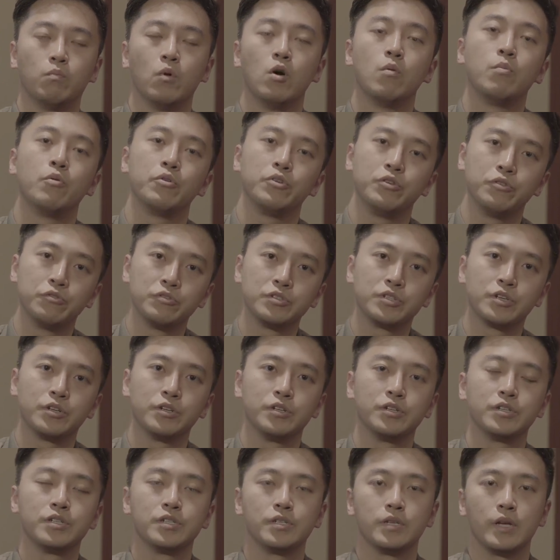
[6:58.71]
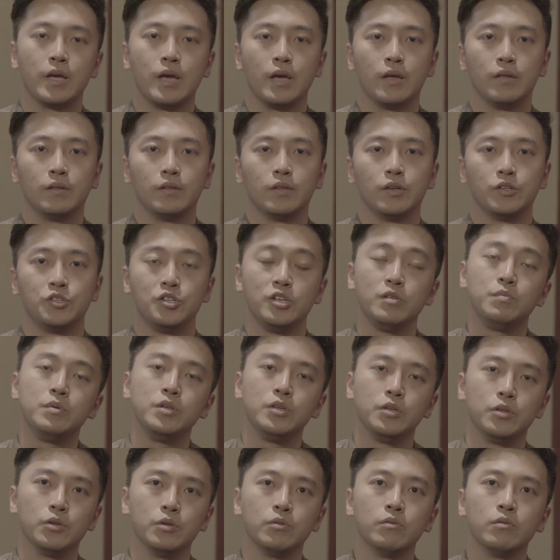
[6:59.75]
mobile users and the
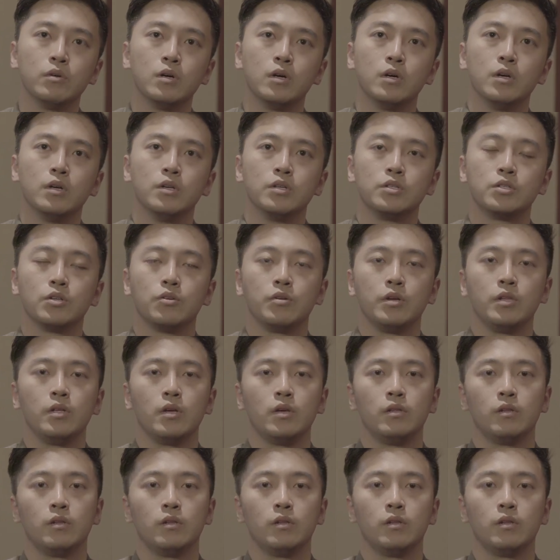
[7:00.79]
GPU. So in,